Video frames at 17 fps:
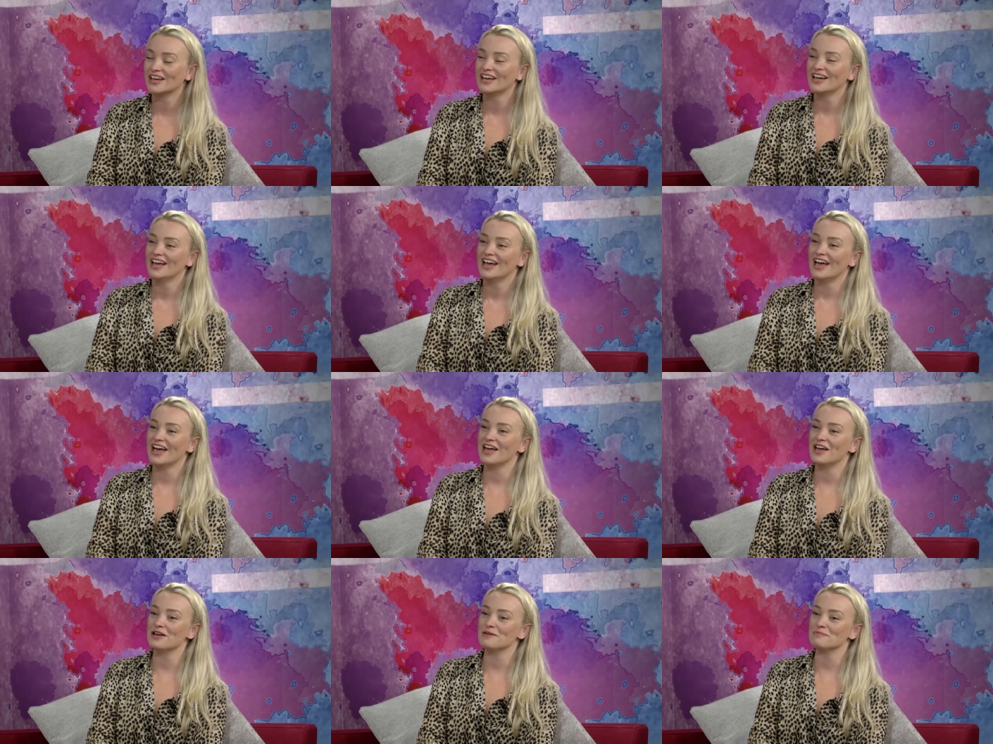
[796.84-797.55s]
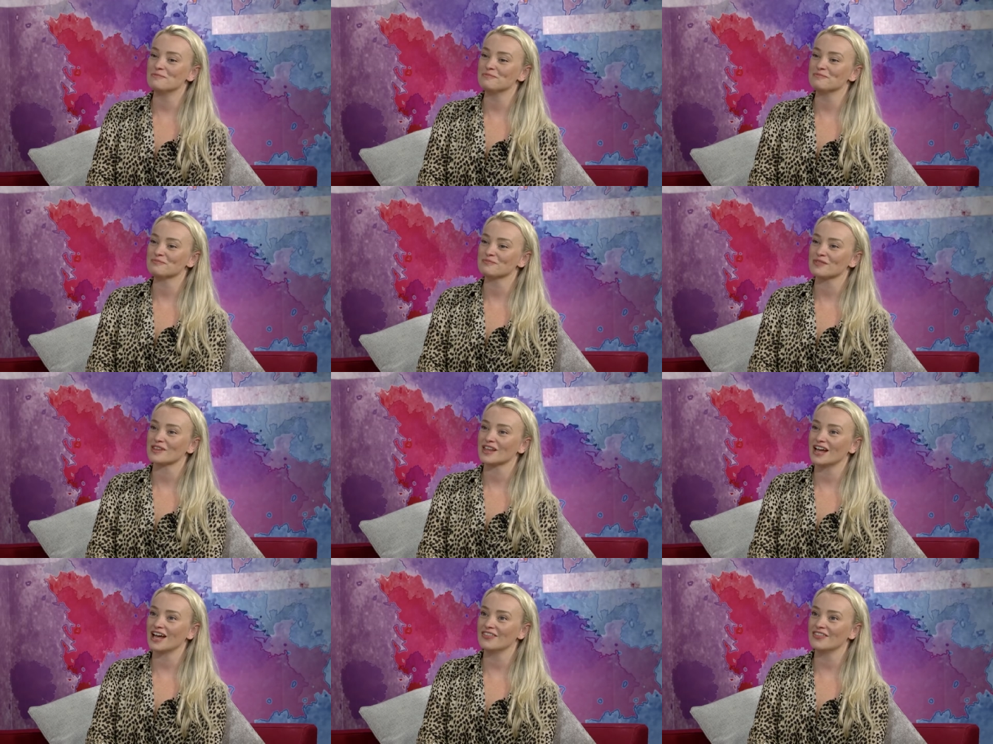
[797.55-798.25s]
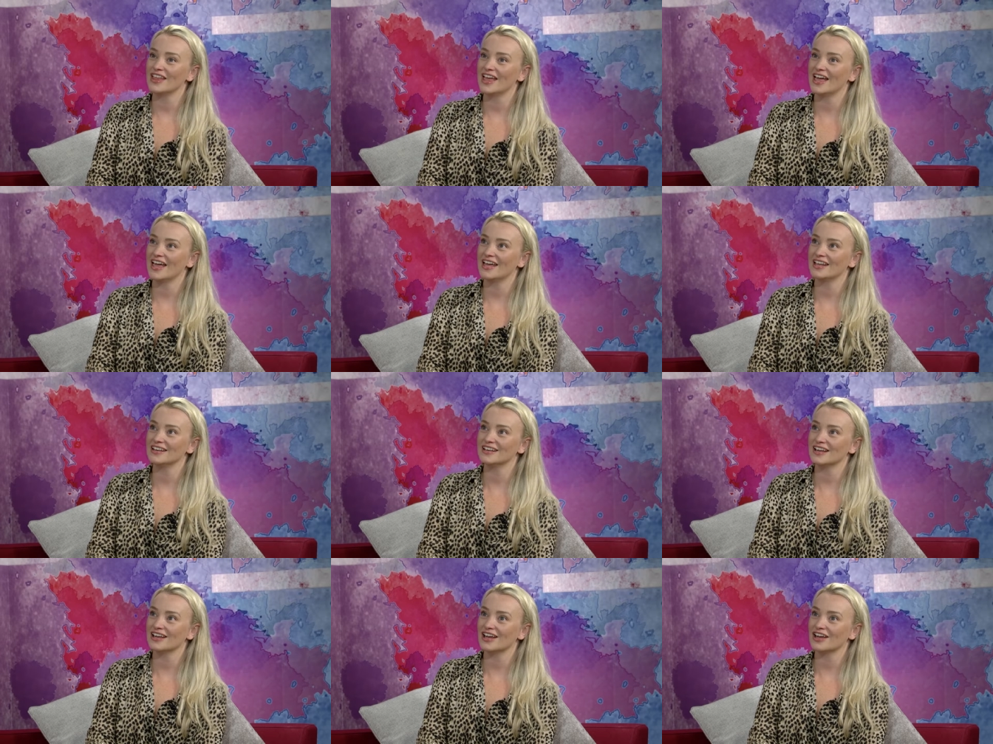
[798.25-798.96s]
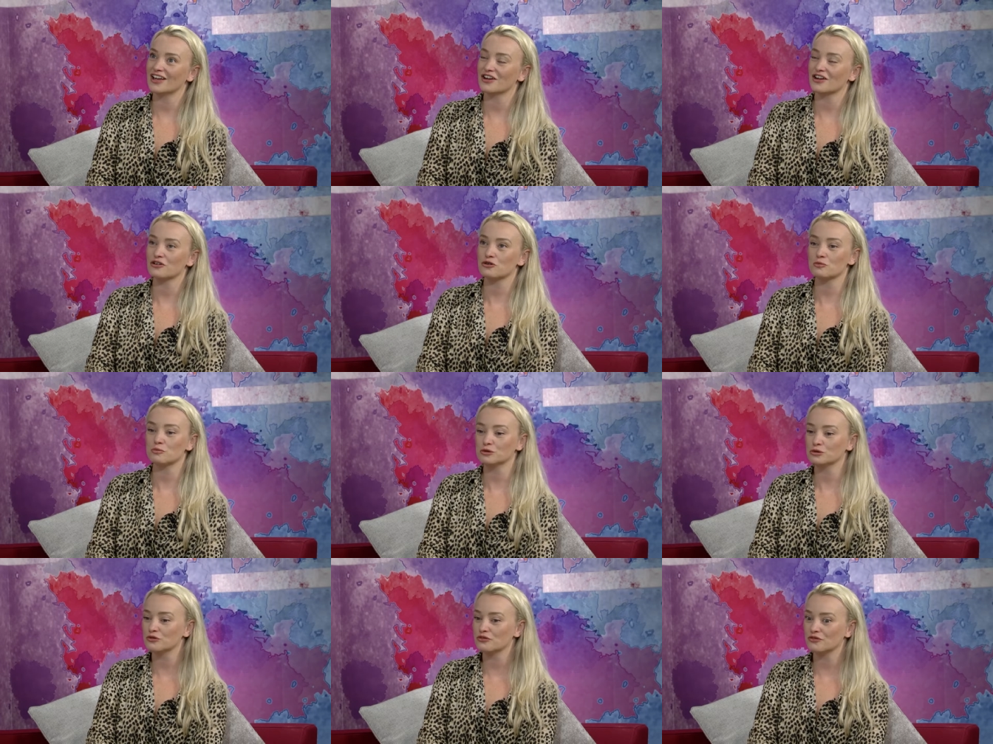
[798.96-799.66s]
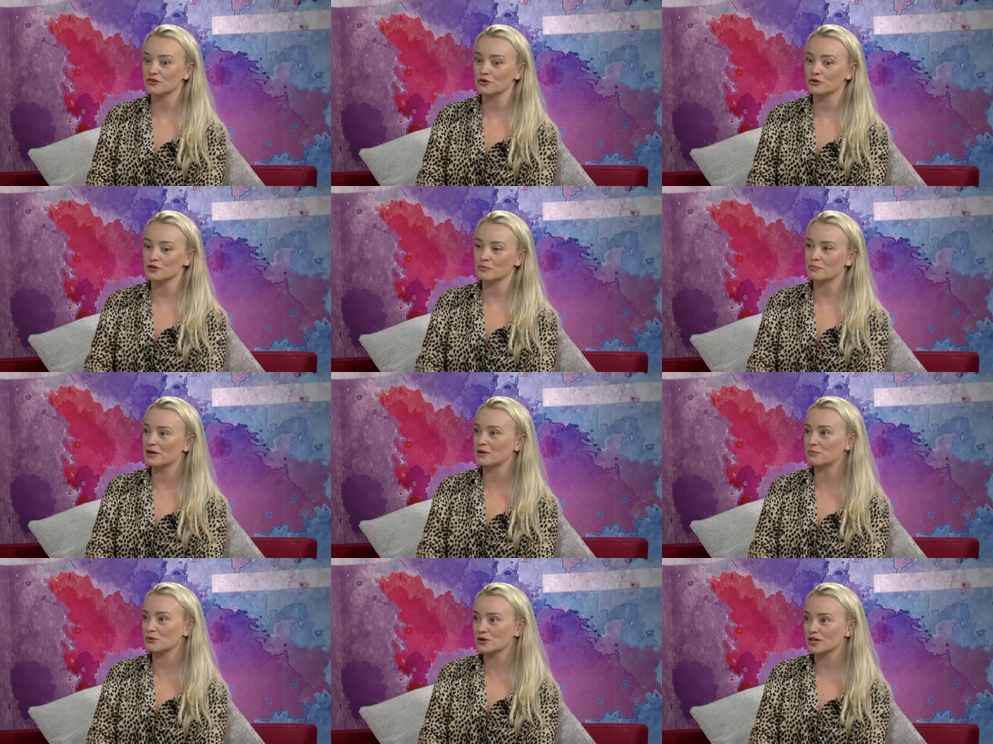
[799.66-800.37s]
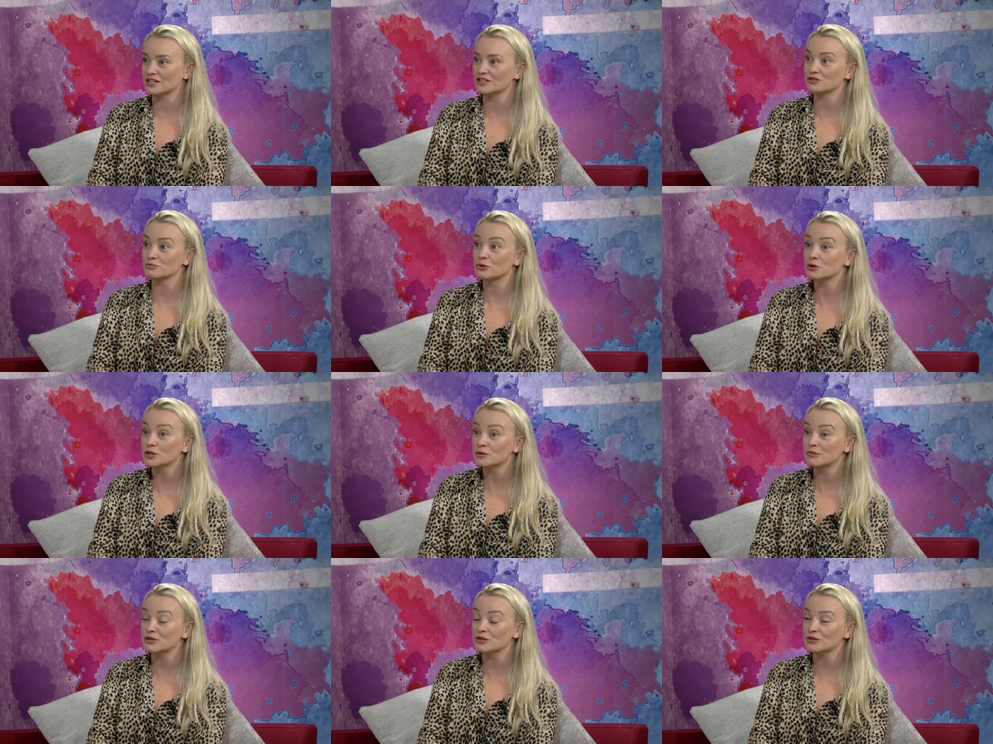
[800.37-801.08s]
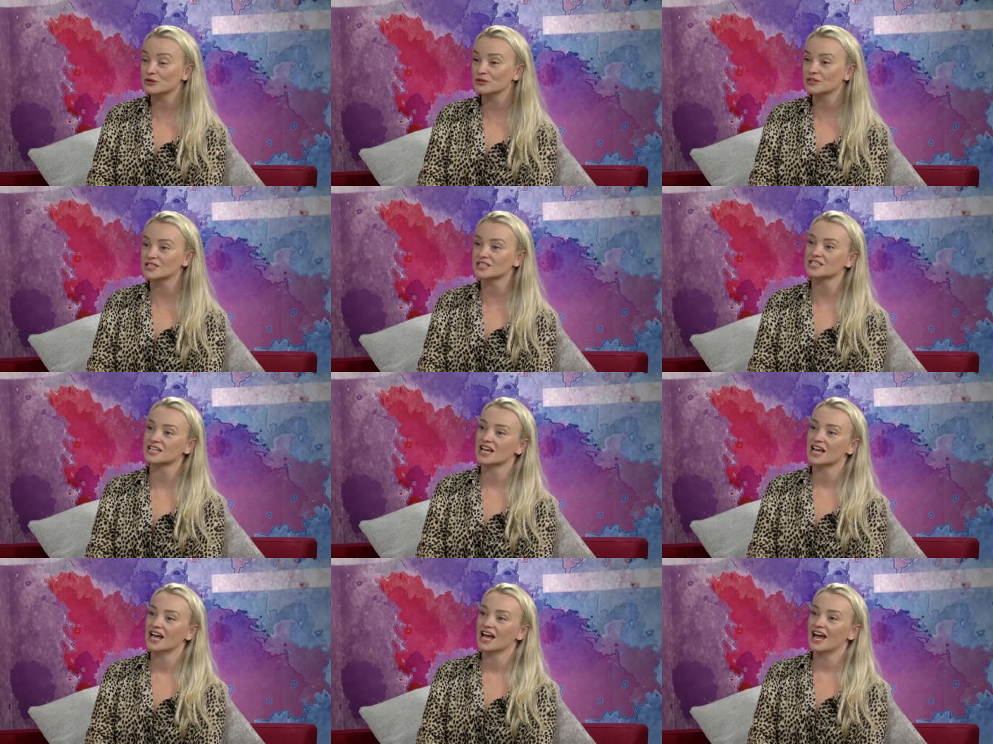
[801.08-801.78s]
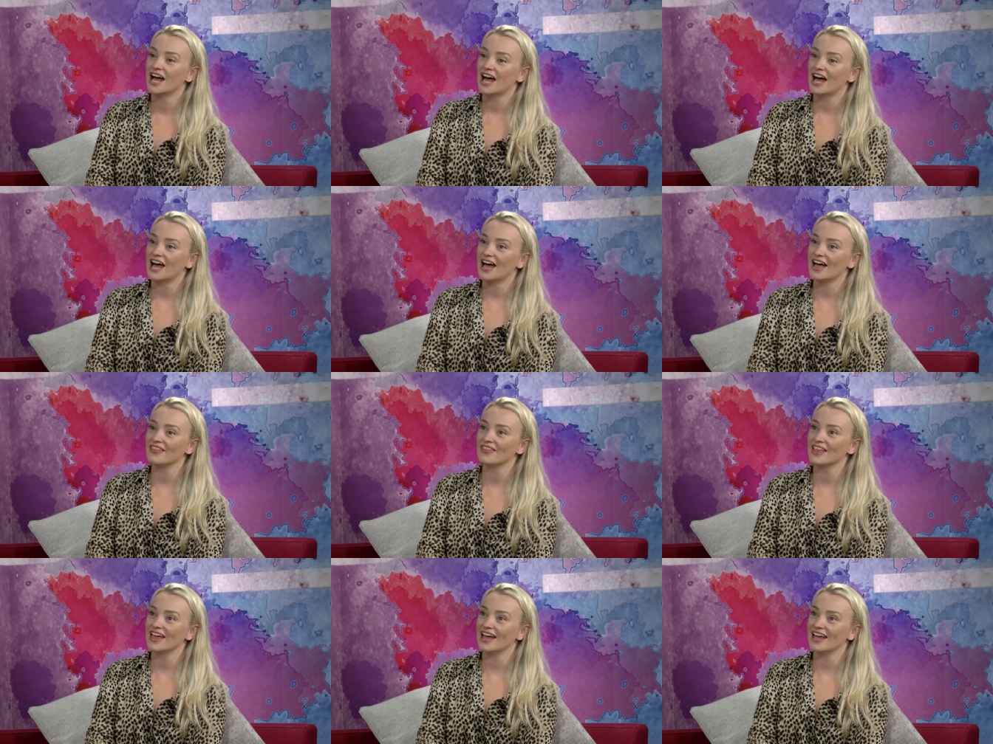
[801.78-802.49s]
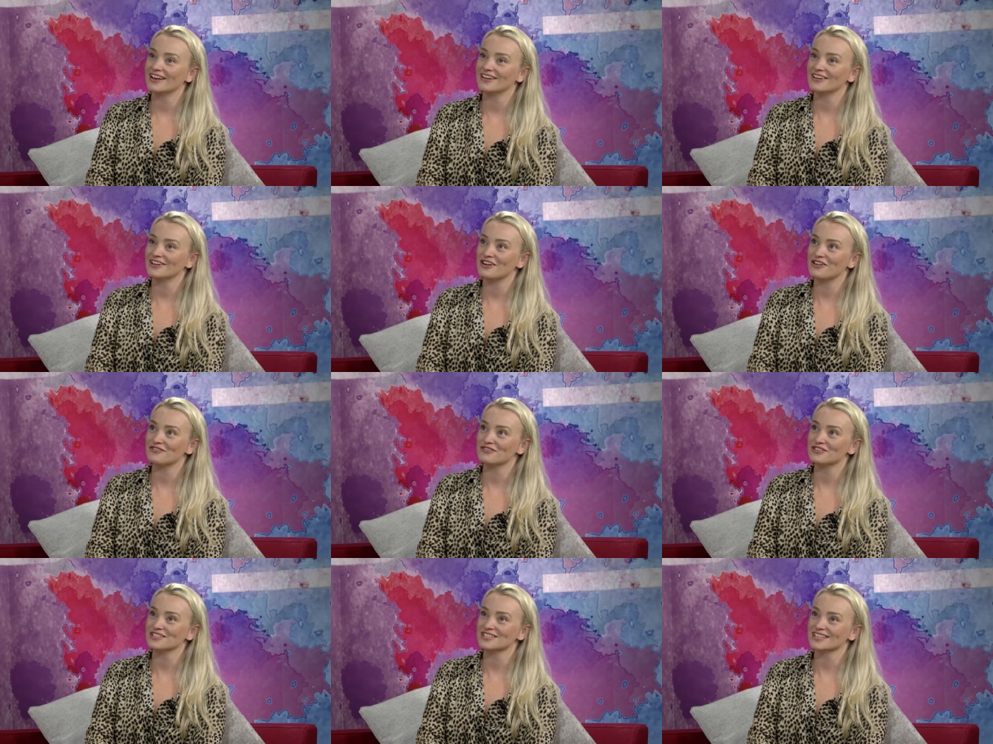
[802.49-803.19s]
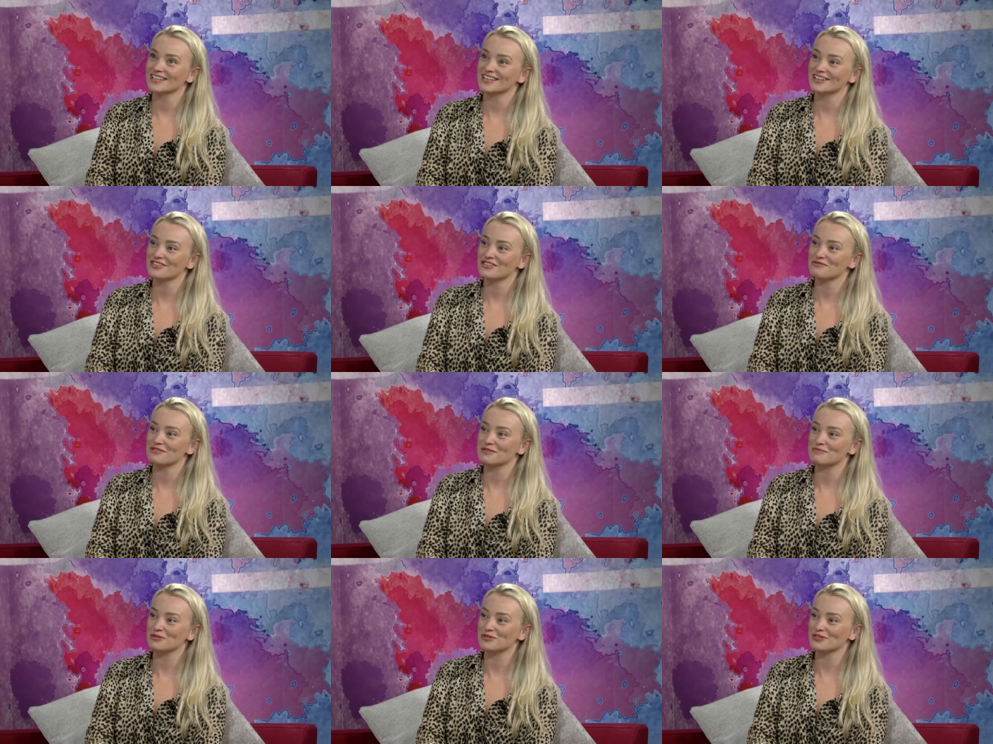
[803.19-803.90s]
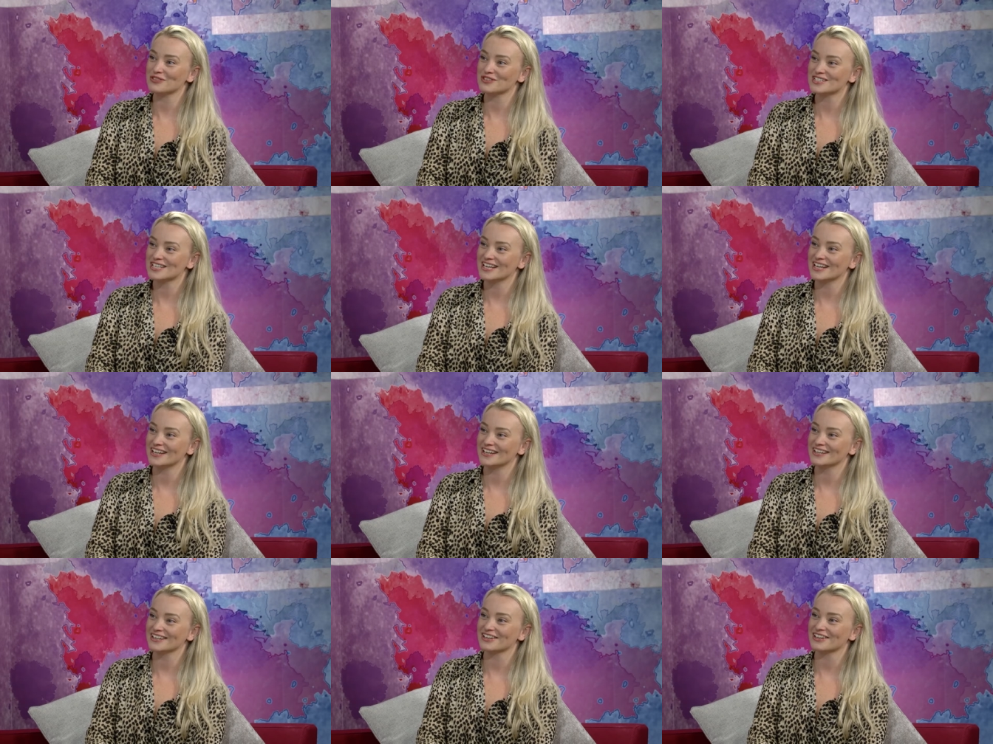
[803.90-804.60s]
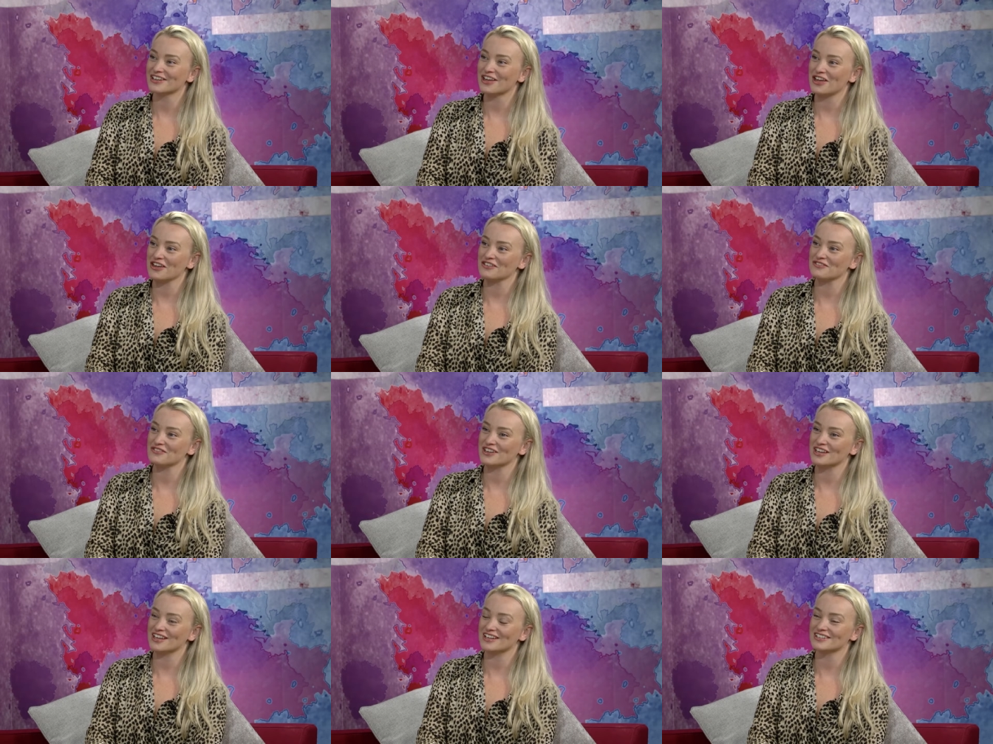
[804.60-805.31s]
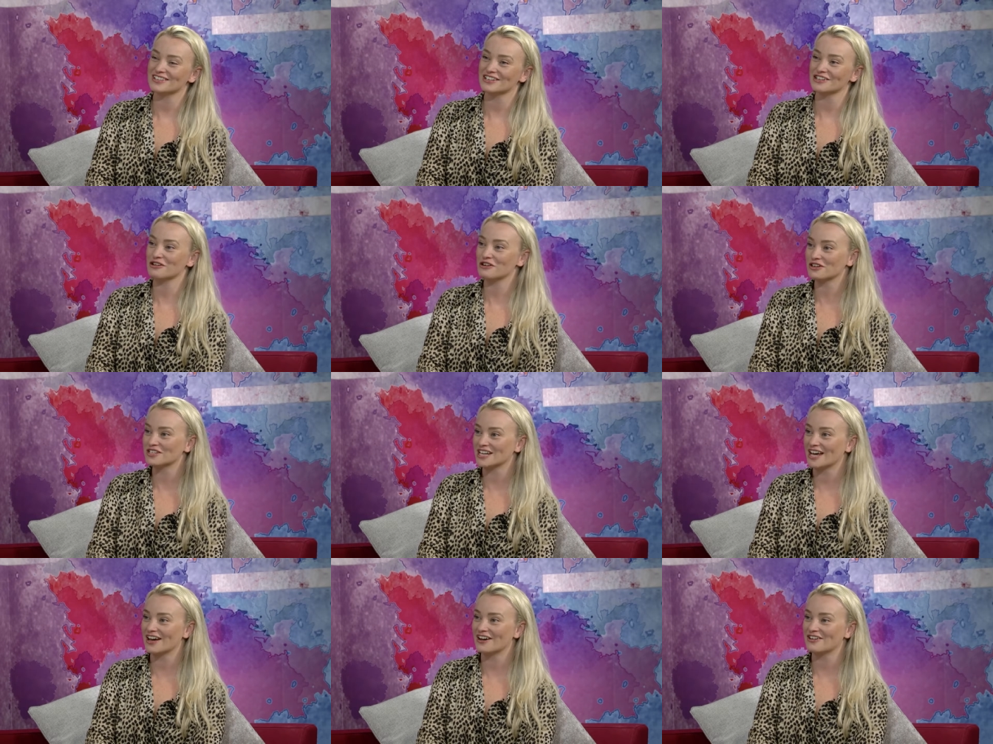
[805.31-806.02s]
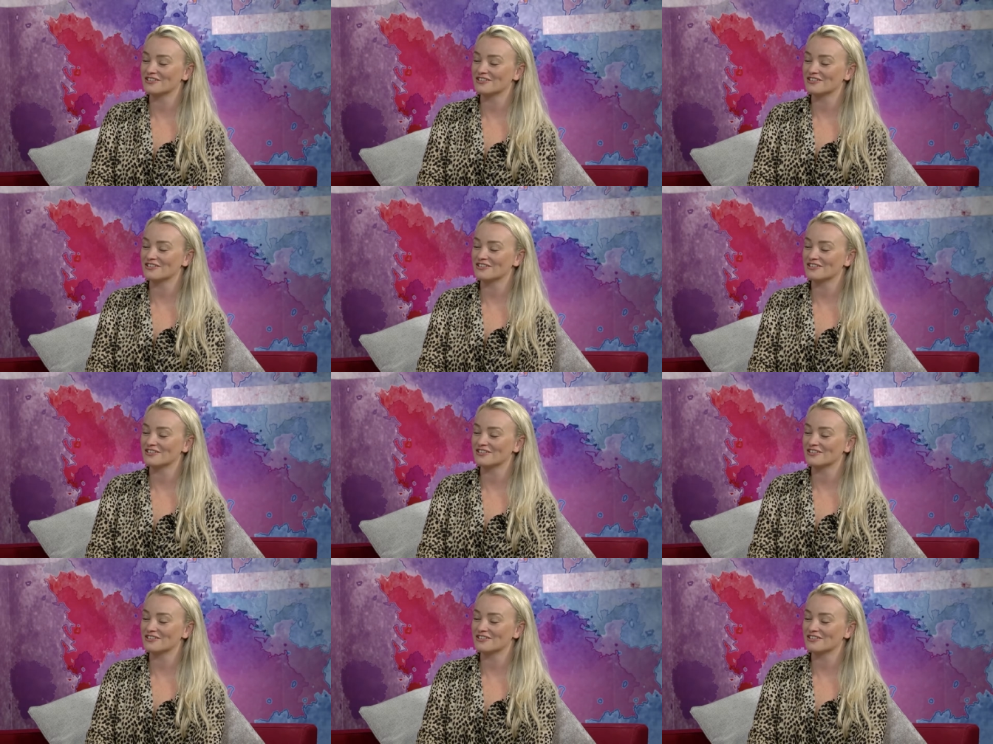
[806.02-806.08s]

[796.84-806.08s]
And then a couple of other big bookings, some honeymoons. And then, obviously, 3 months in, COVID, lockdown.